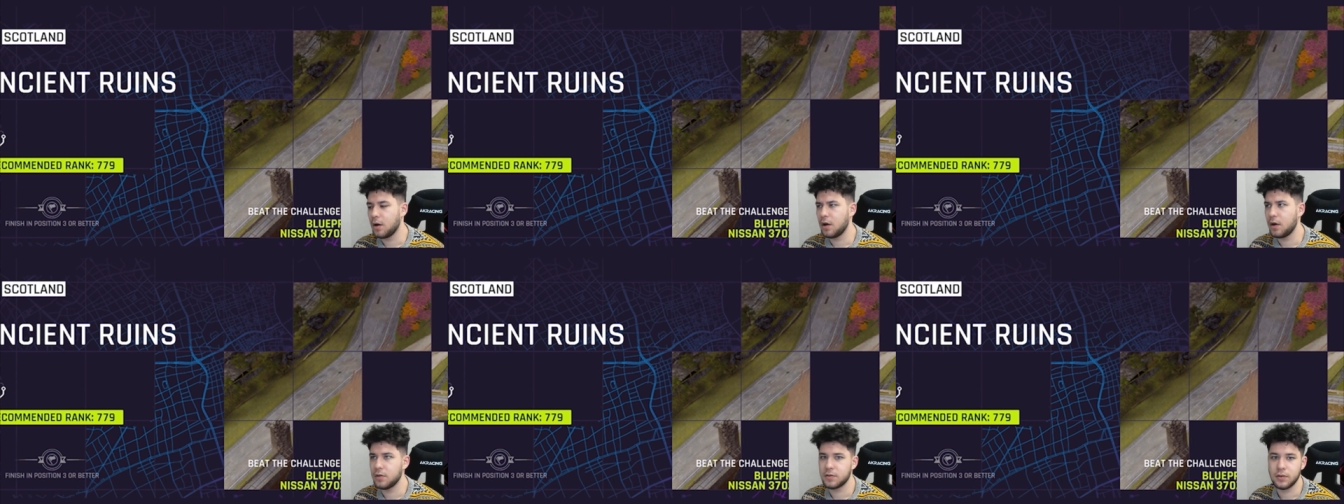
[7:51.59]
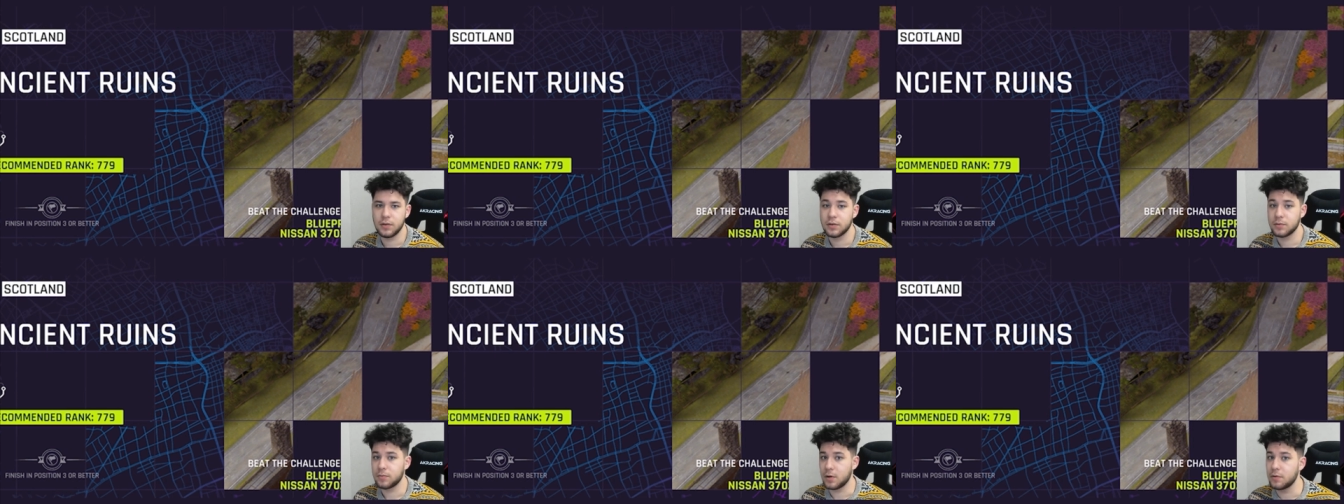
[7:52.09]
I think
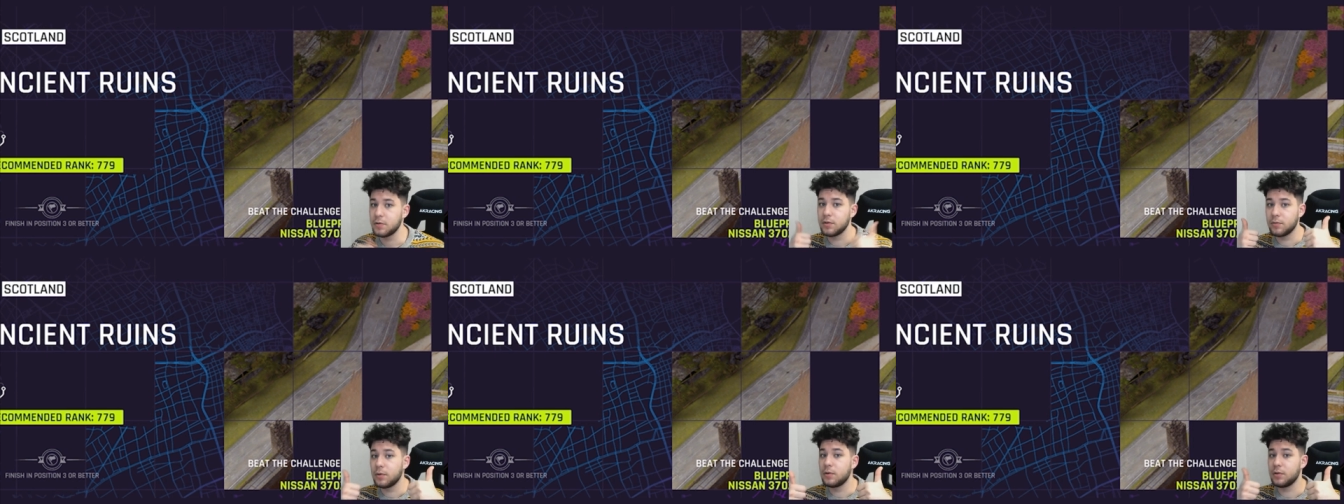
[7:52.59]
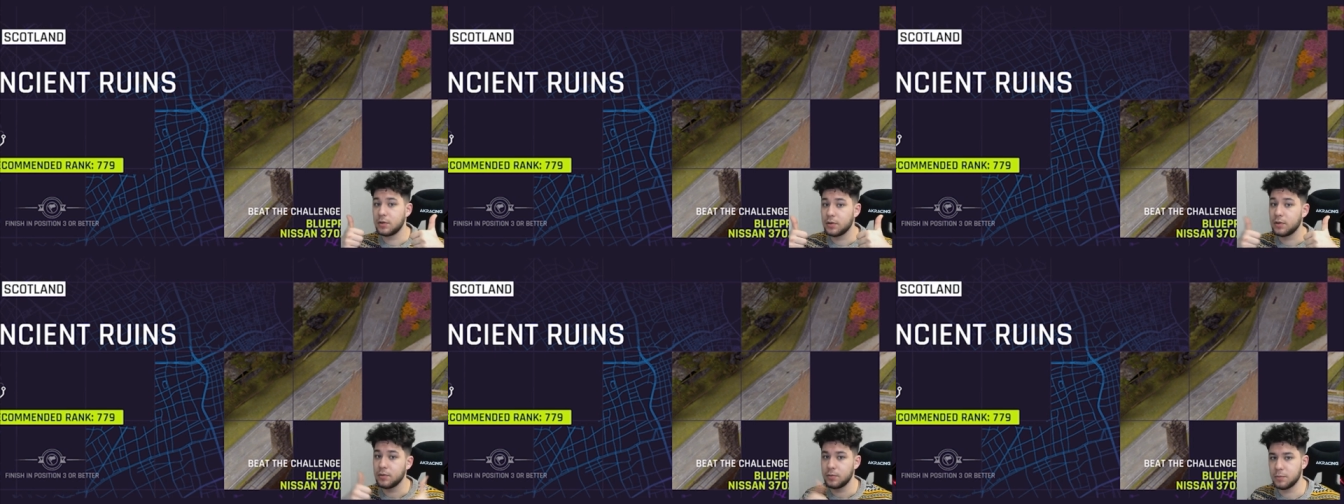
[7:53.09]
it's very, very
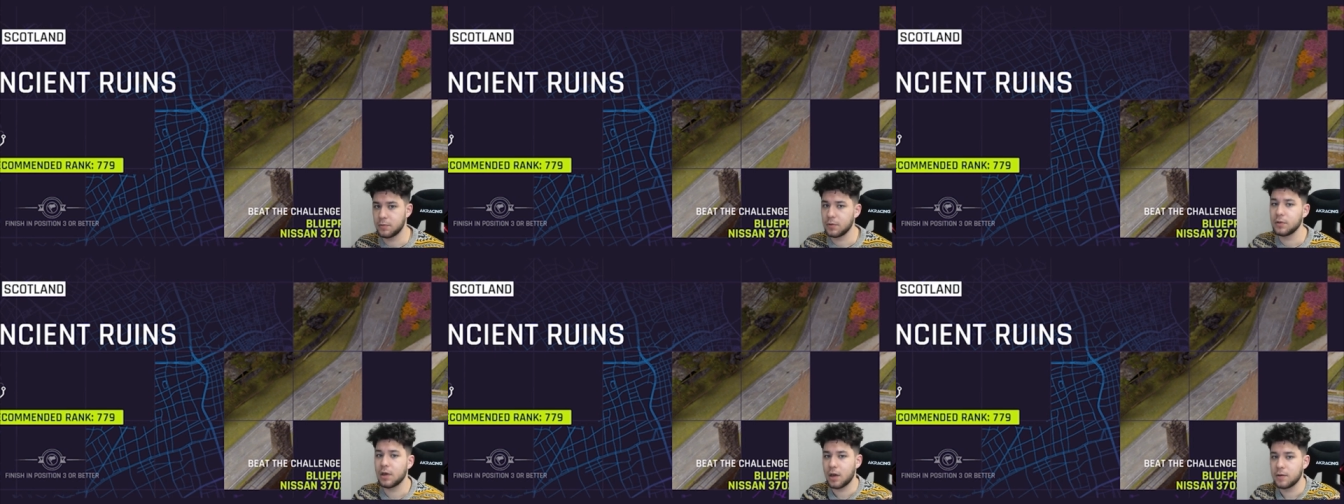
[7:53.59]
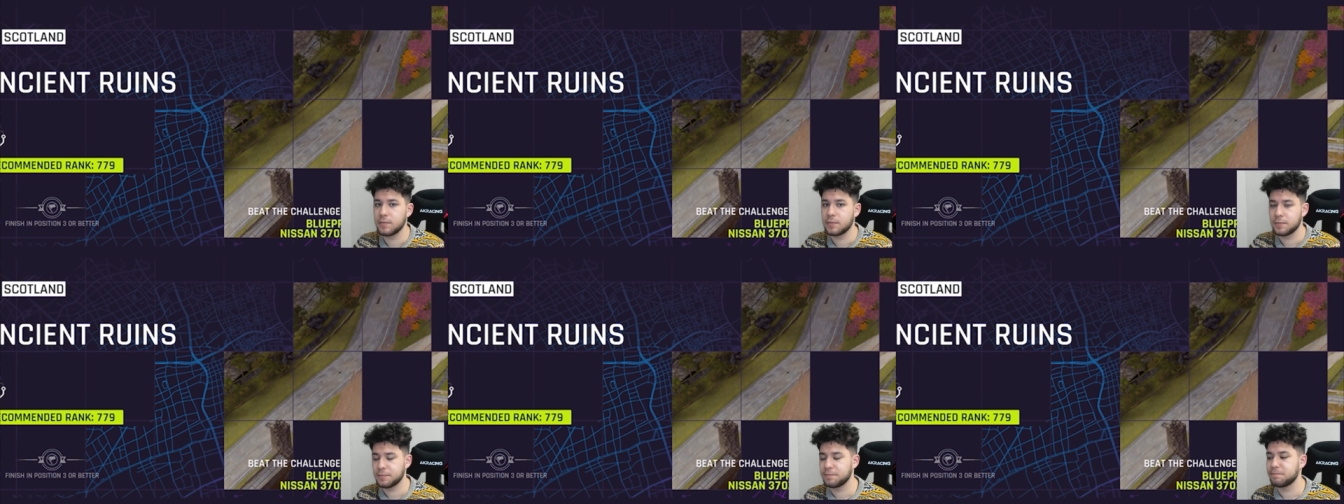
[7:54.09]
beautiful game.